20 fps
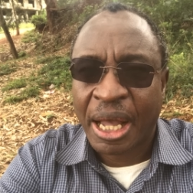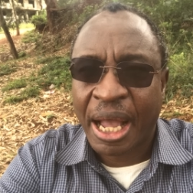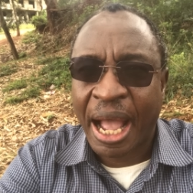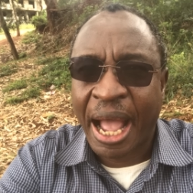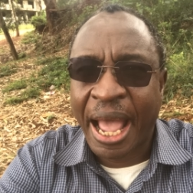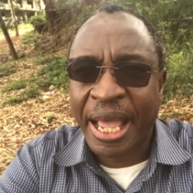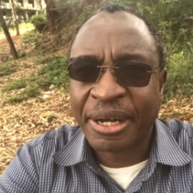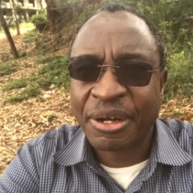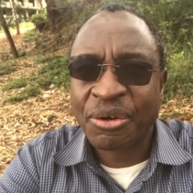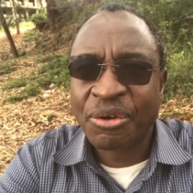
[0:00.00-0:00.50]

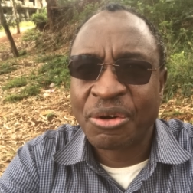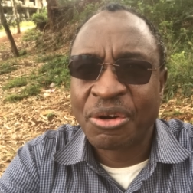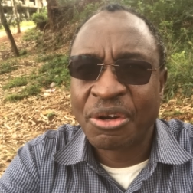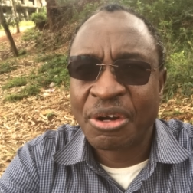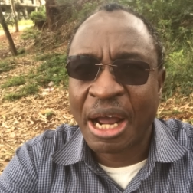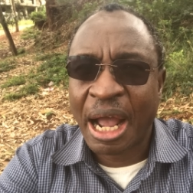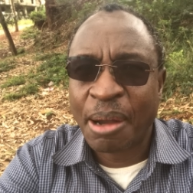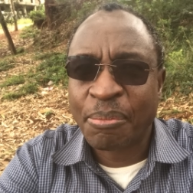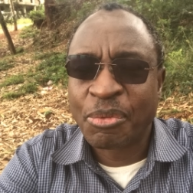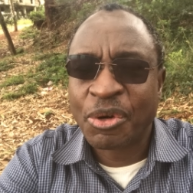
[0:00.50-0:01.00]
I do
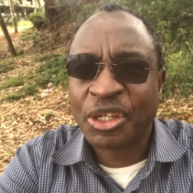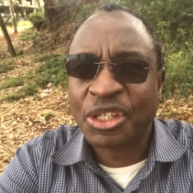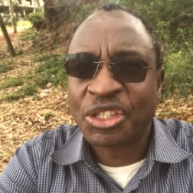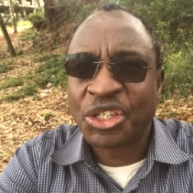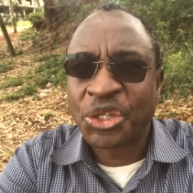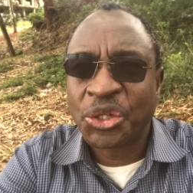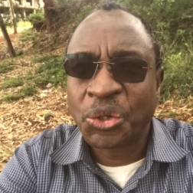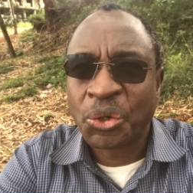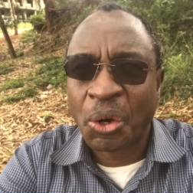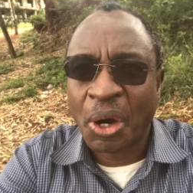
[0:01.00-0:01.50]
not, I'm not
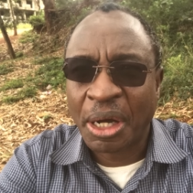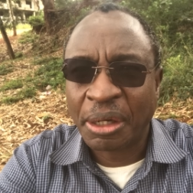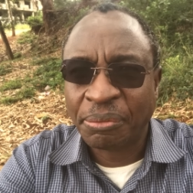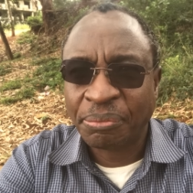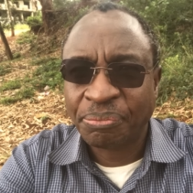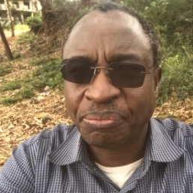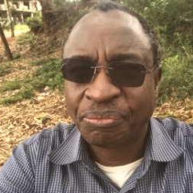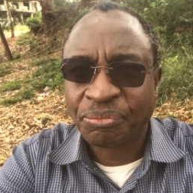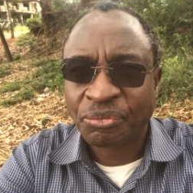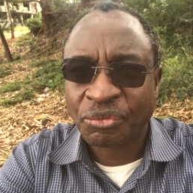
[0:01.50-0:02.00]
sure
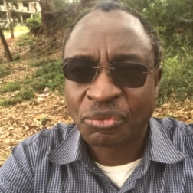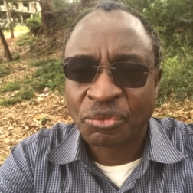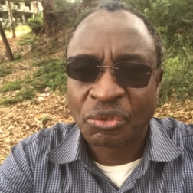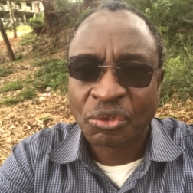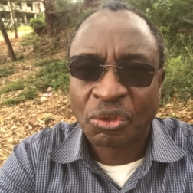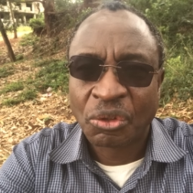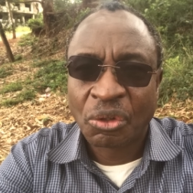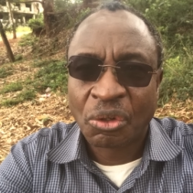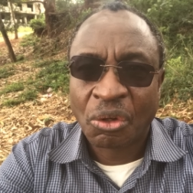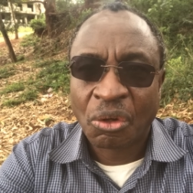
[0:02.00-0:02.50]

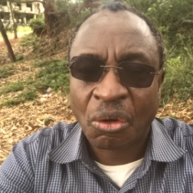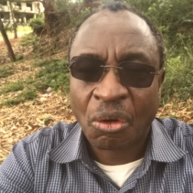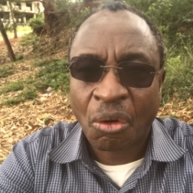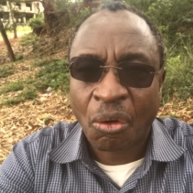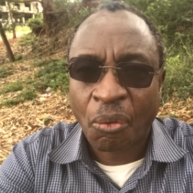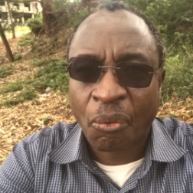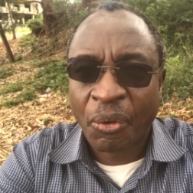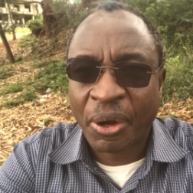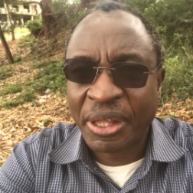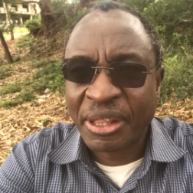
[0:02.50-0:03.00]

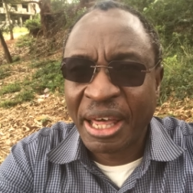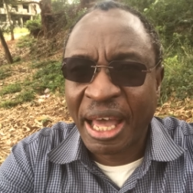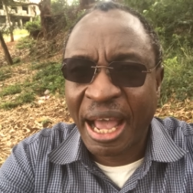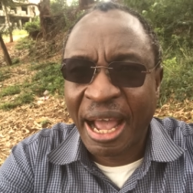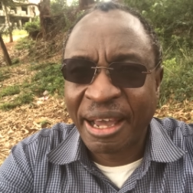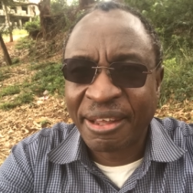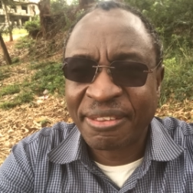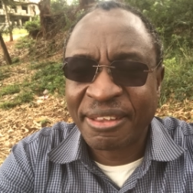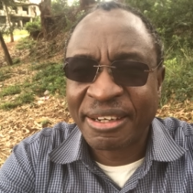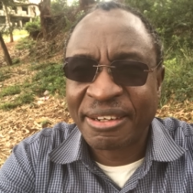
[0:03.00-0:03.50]
whether
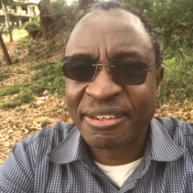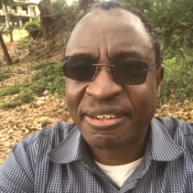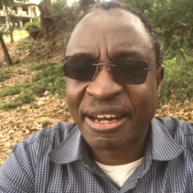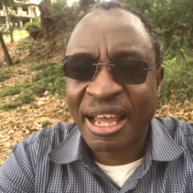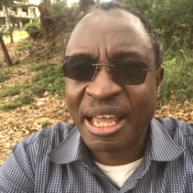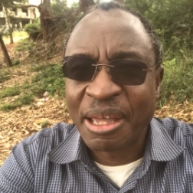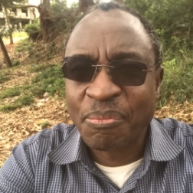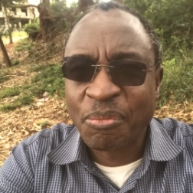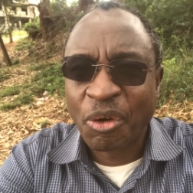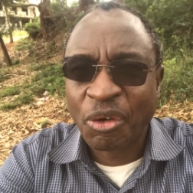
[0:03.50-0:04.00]
at the
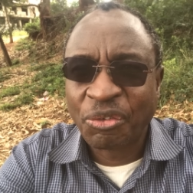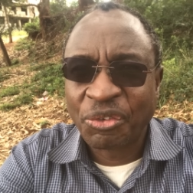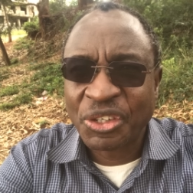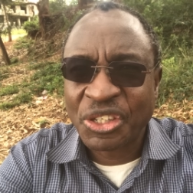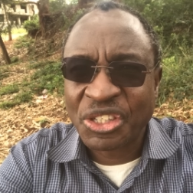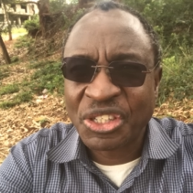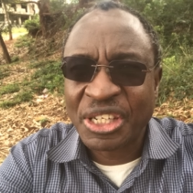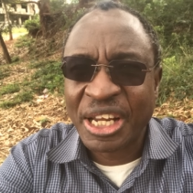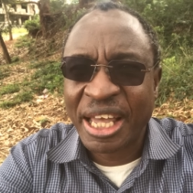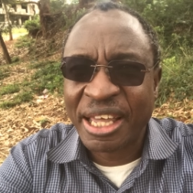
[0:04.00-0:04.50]
time of
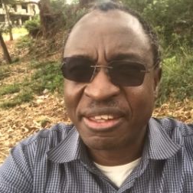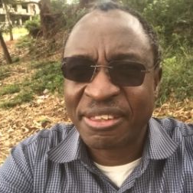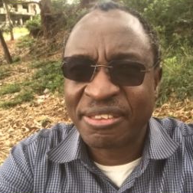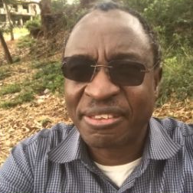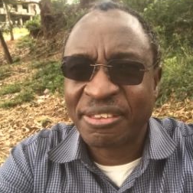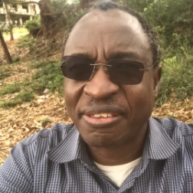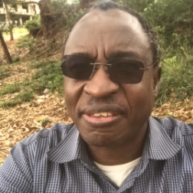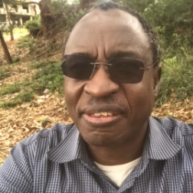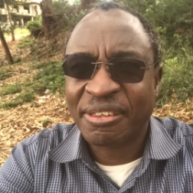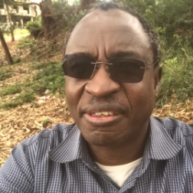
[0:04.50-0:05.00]
his death
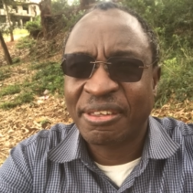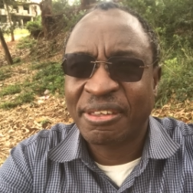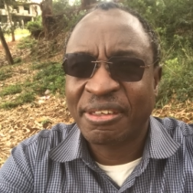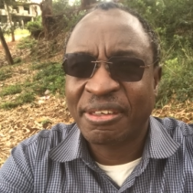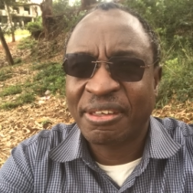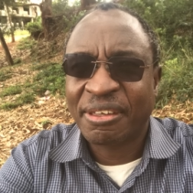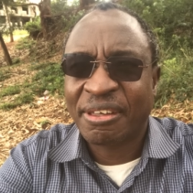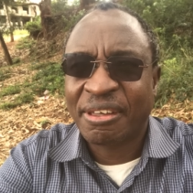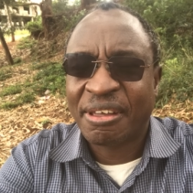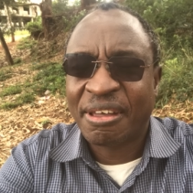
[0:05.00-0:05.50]

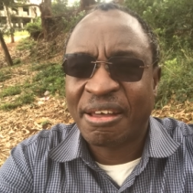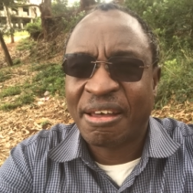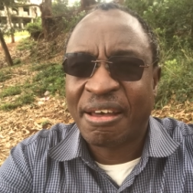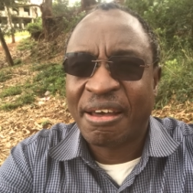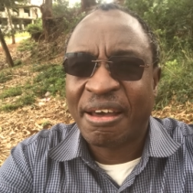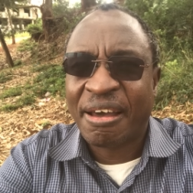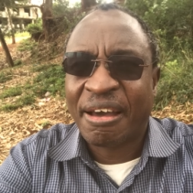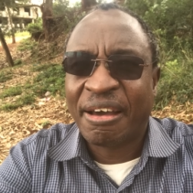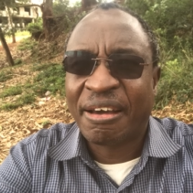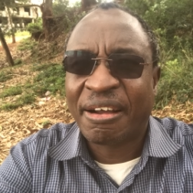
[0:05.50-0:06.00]

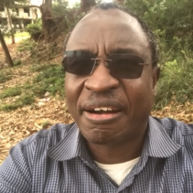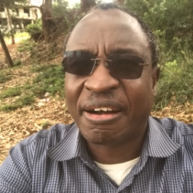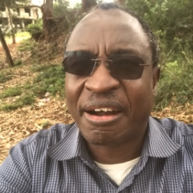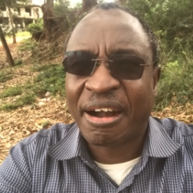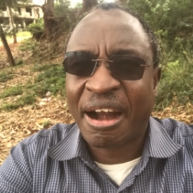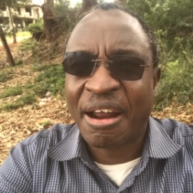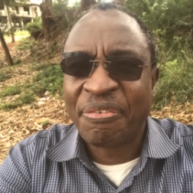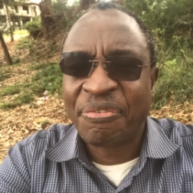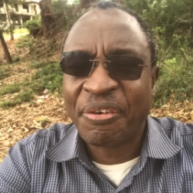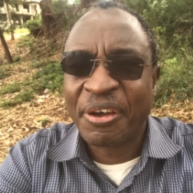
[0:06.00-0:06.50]

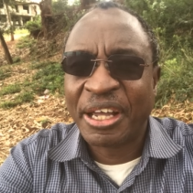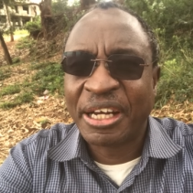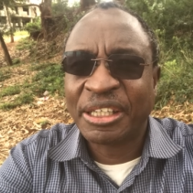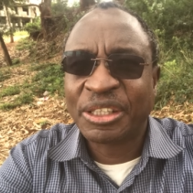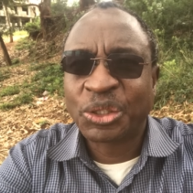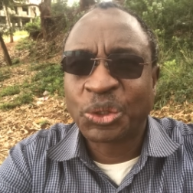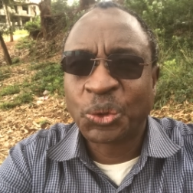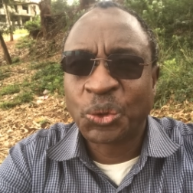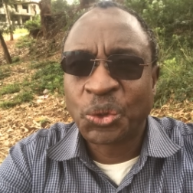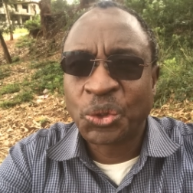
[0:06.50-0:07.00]
Raphael
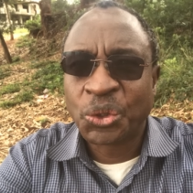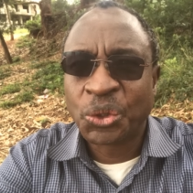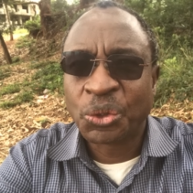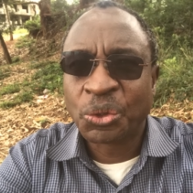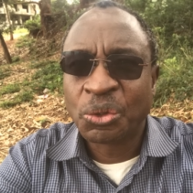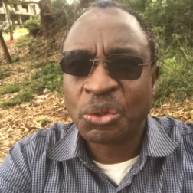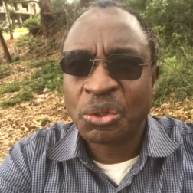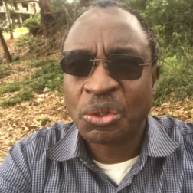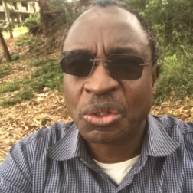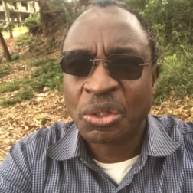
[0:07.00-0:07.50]

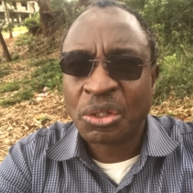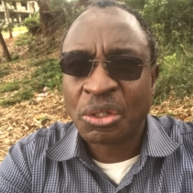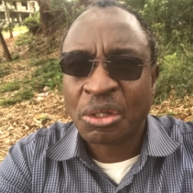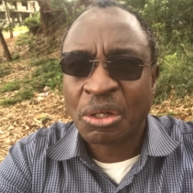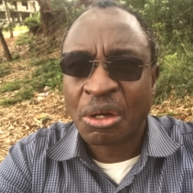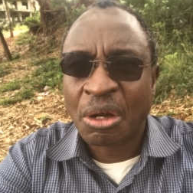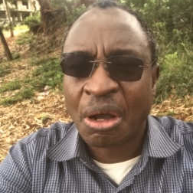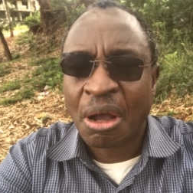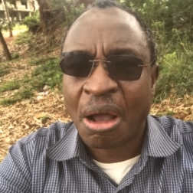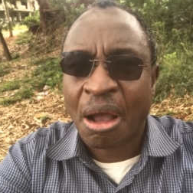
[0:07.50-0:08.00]
Tuju
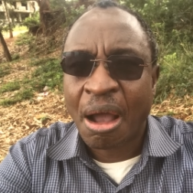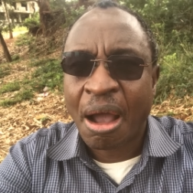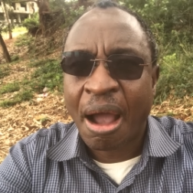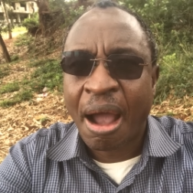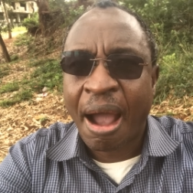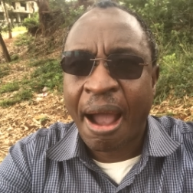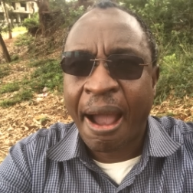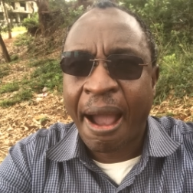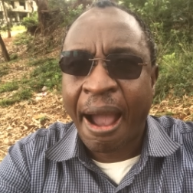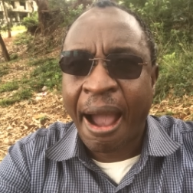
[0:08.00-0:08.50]

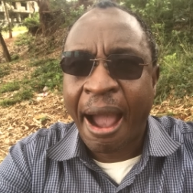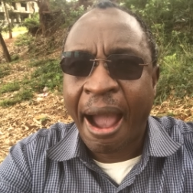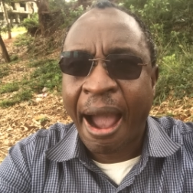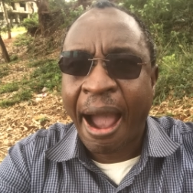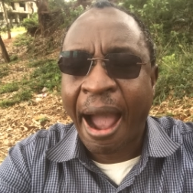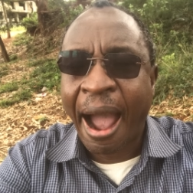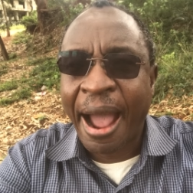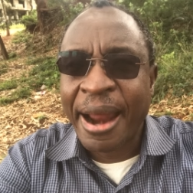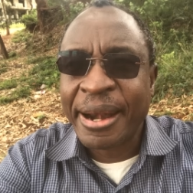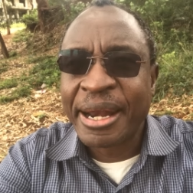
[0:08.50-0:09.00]

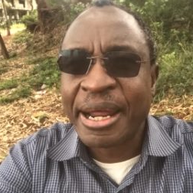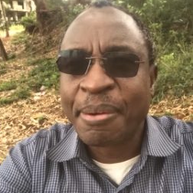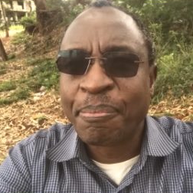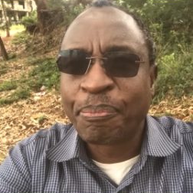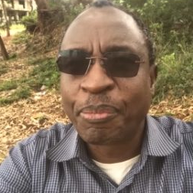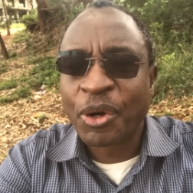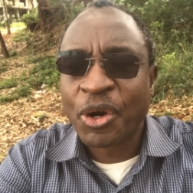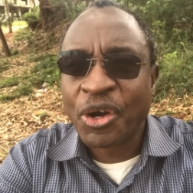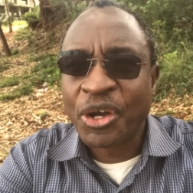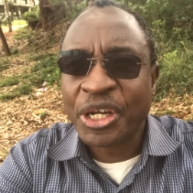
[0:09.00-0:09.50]
had
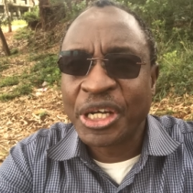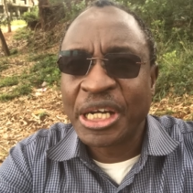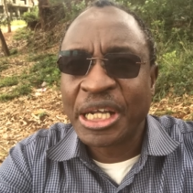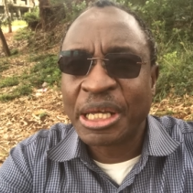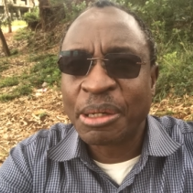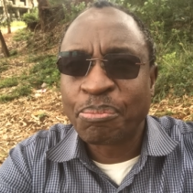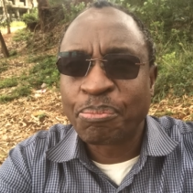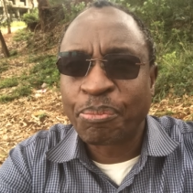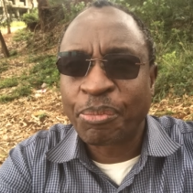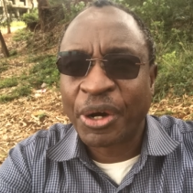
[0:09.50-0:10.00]
employed
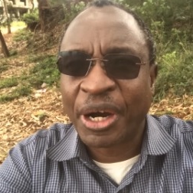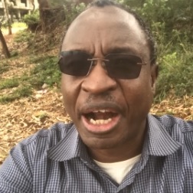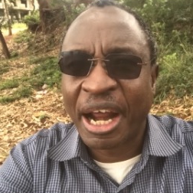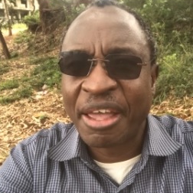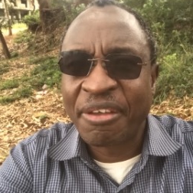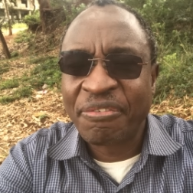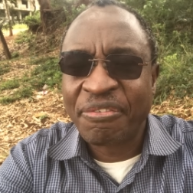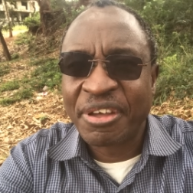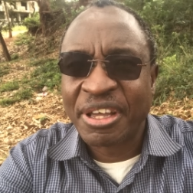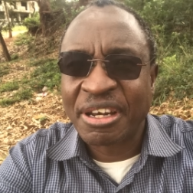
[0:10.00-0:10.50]
him
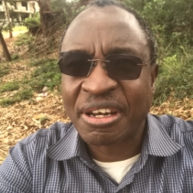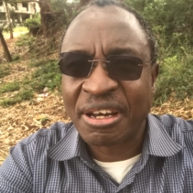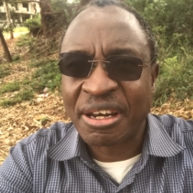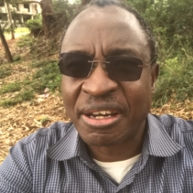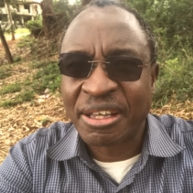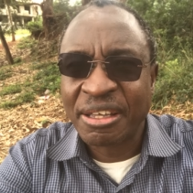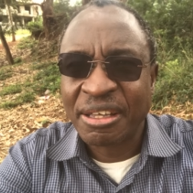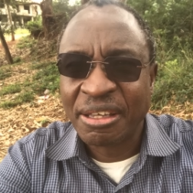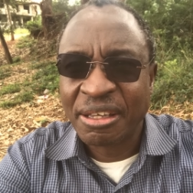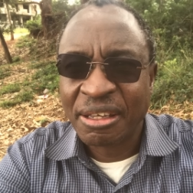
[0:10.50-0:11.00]

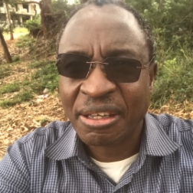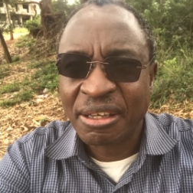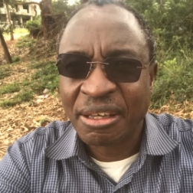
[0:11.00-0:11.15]
privately